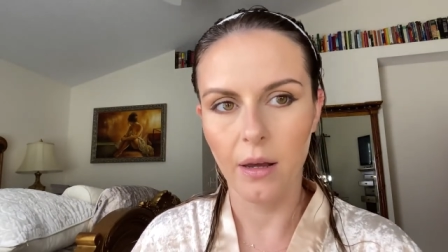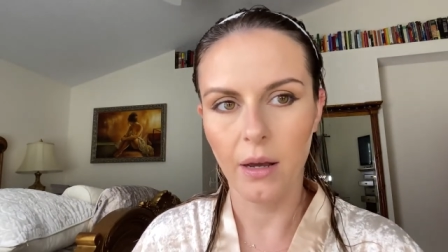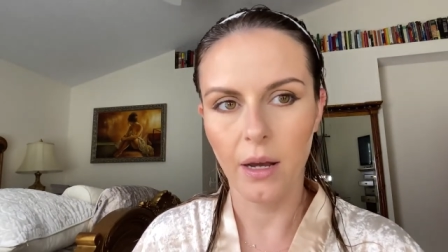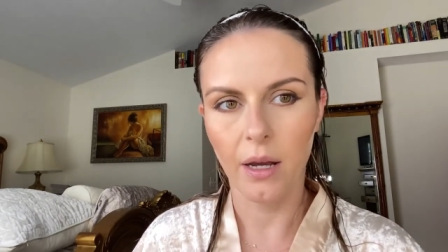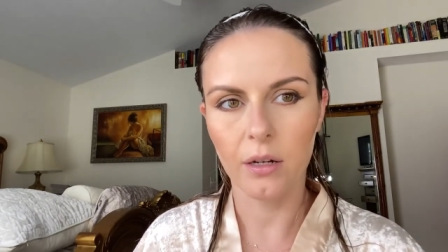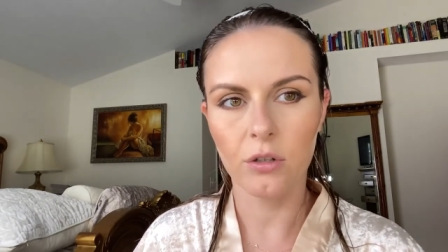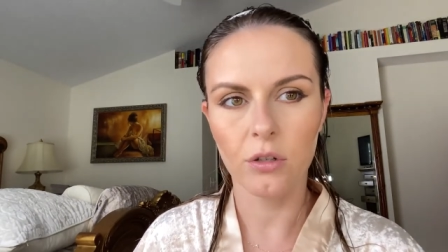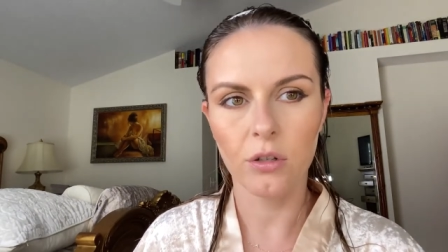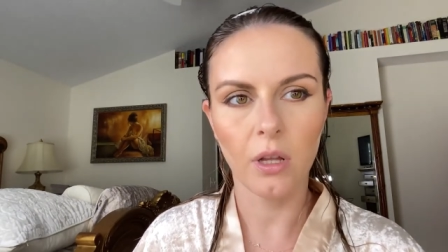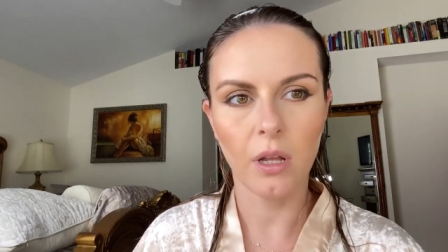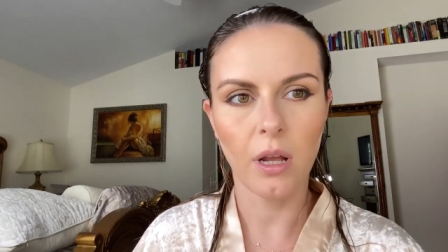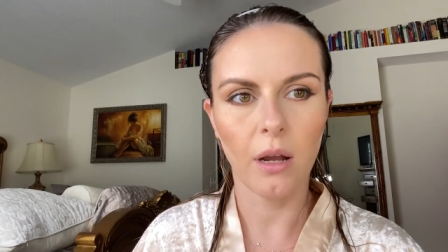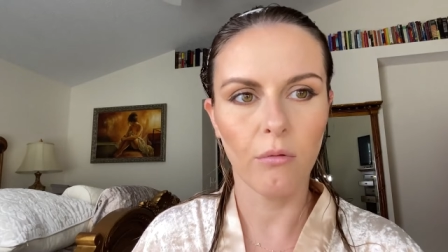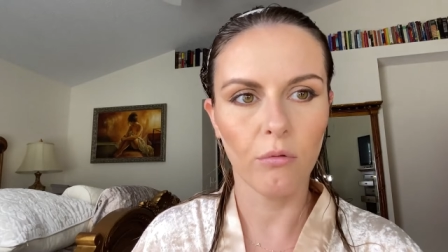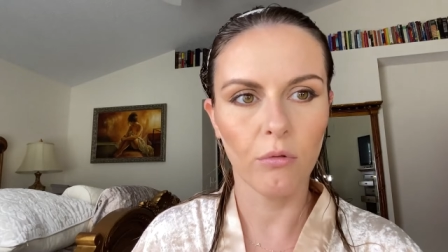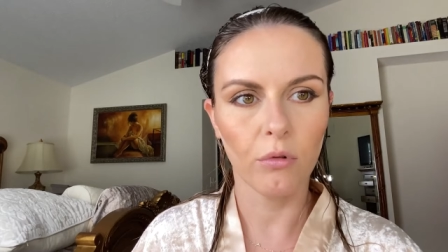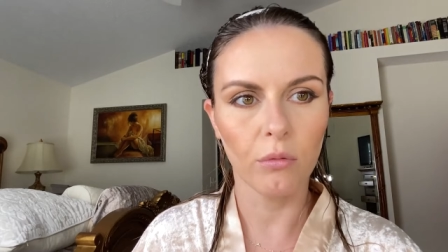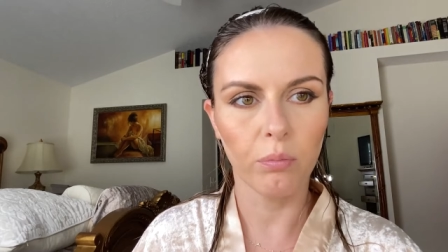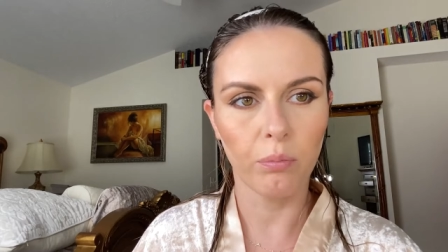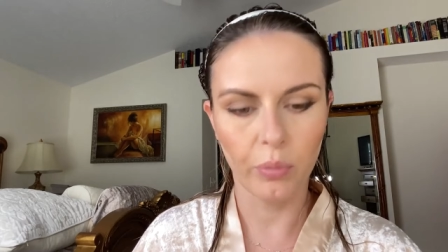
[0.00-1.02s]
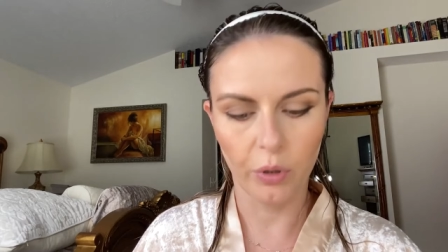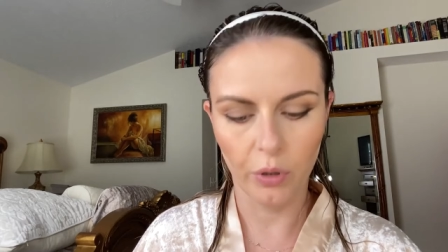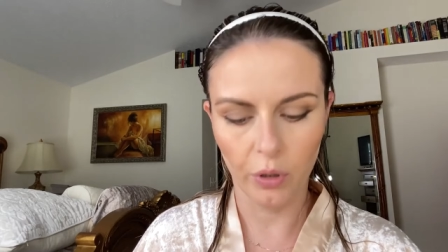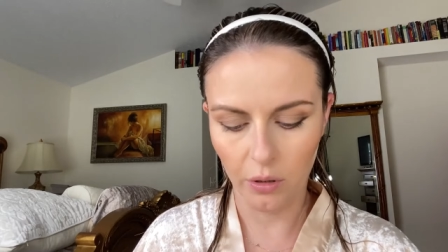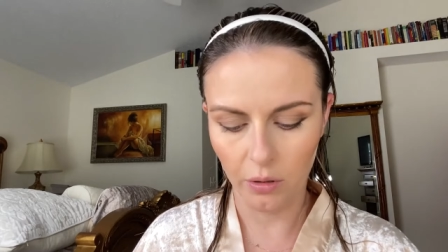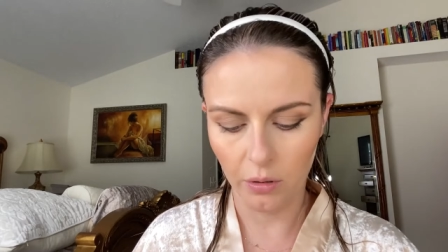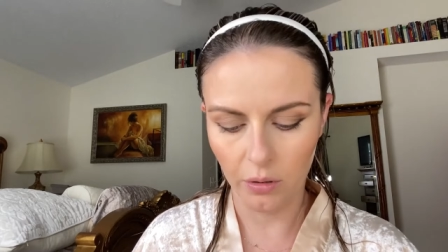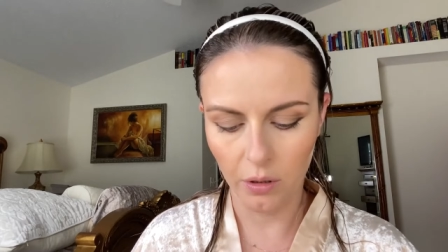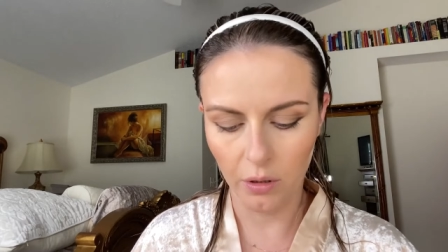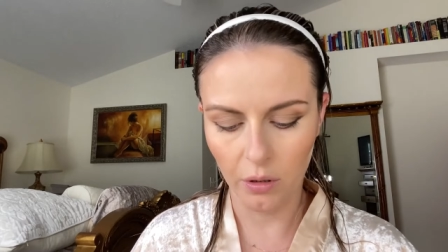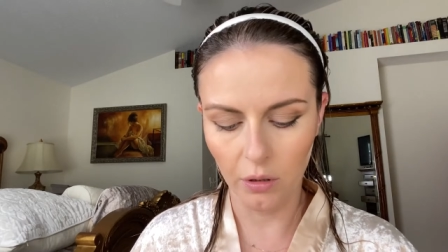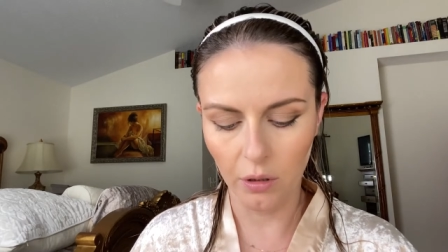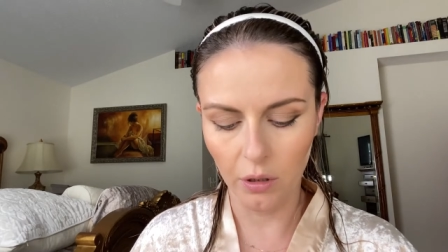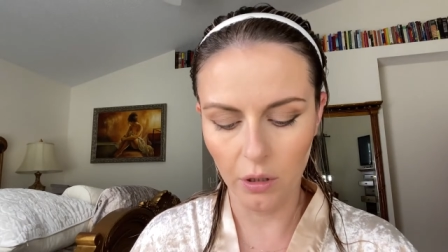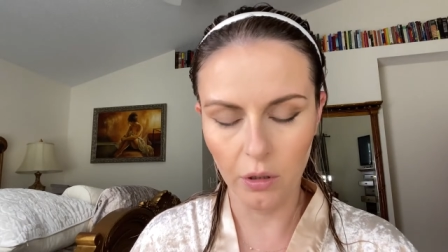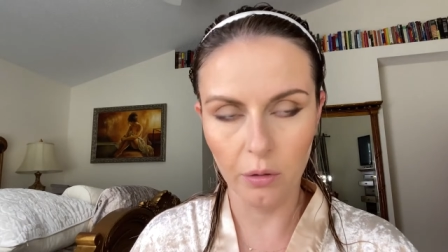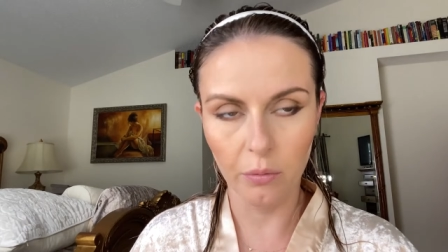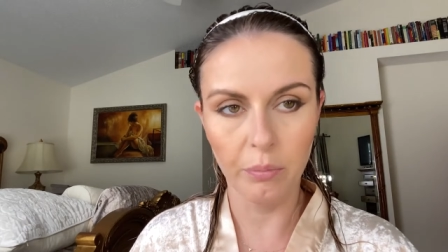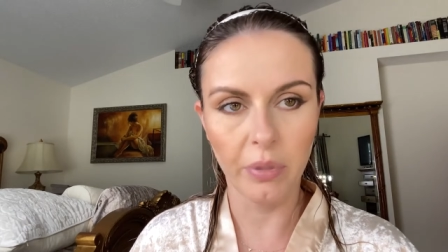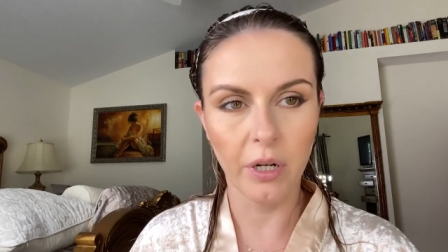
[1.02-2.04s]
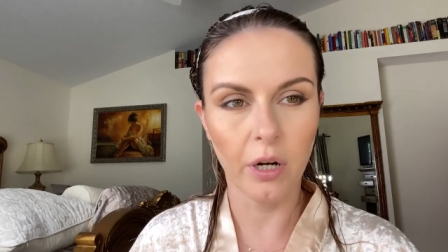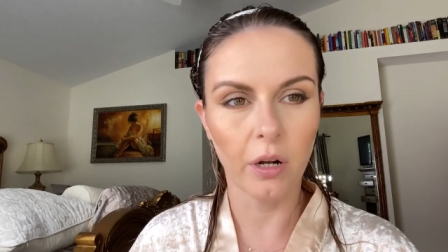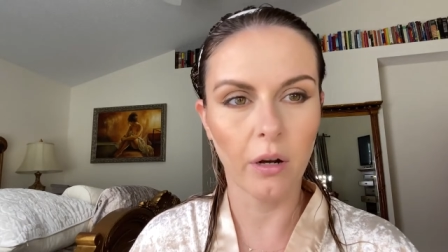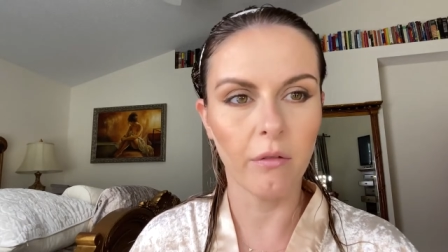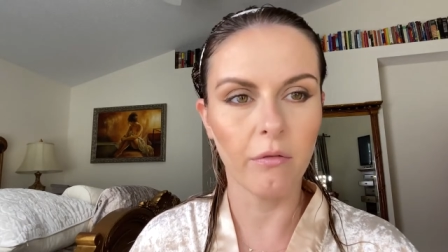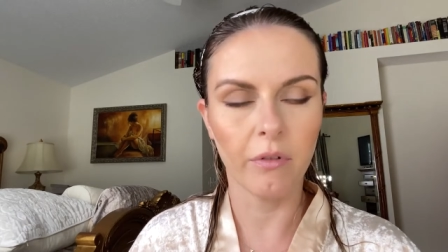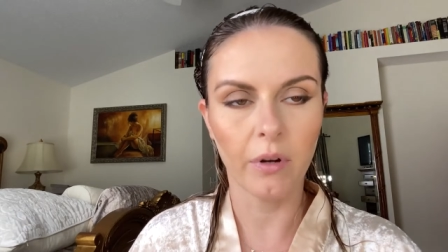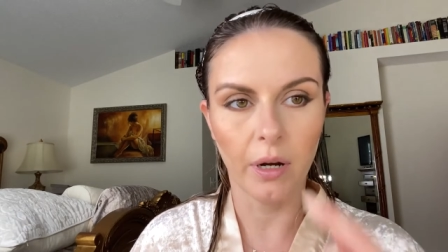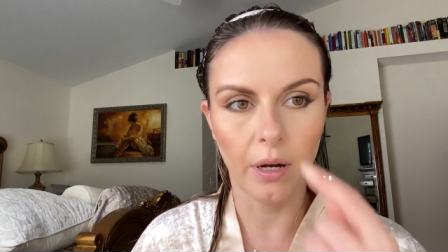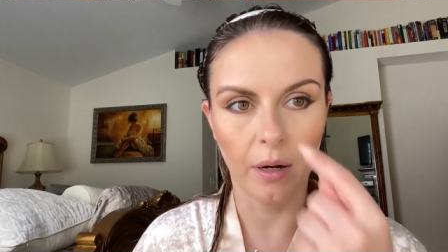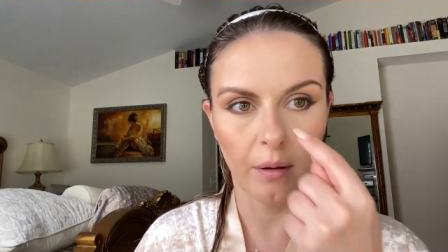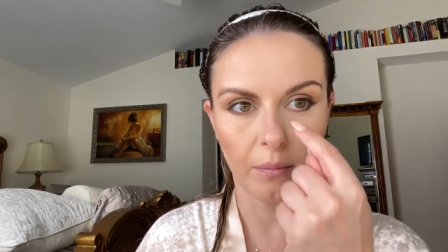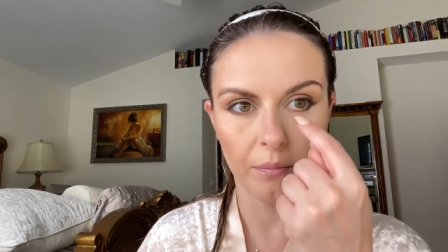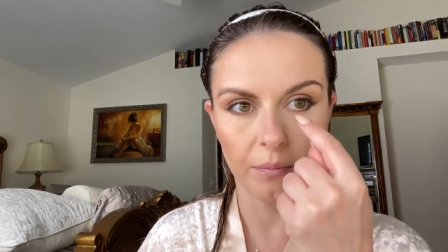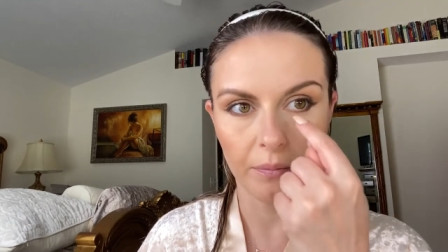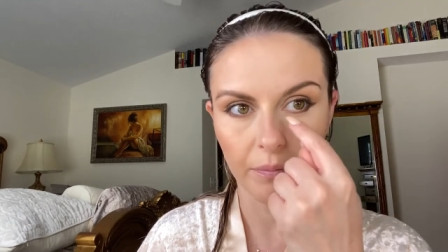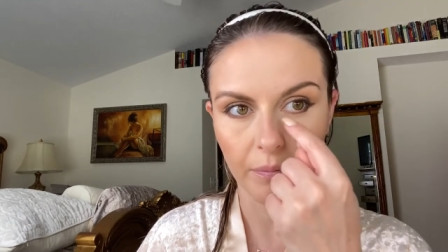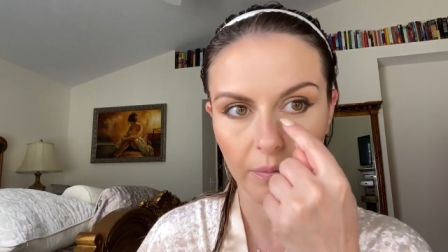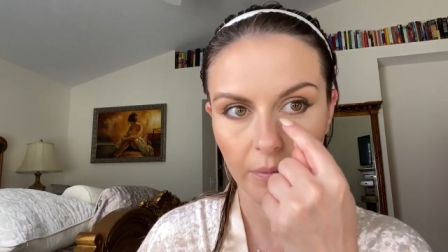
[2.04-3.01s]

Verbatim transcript: Actually, I will put a little bit of um,